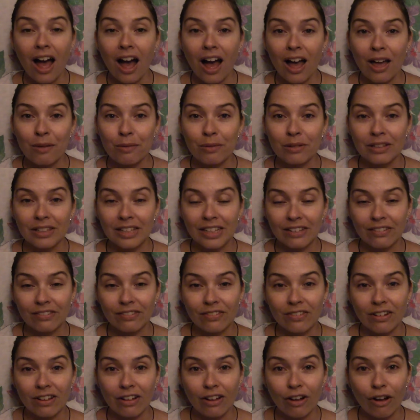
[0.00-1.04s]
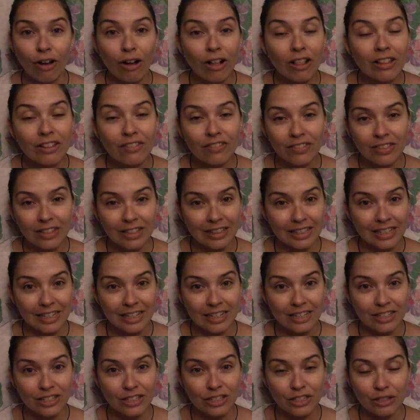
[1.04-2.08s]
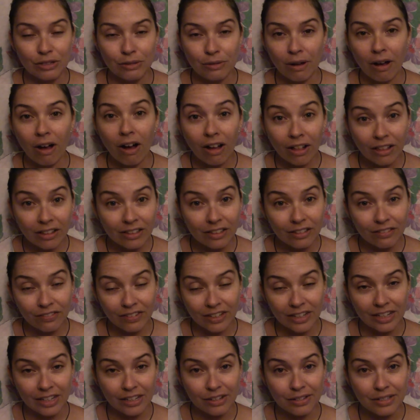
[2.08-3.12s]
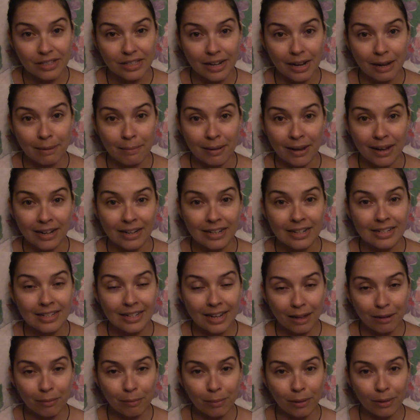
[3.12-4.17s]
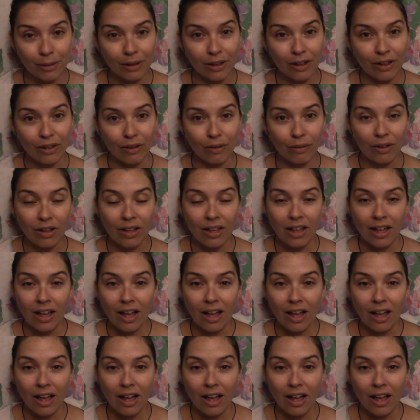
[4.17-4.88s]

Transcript: I will leave all of the links to all of the videos that I made down below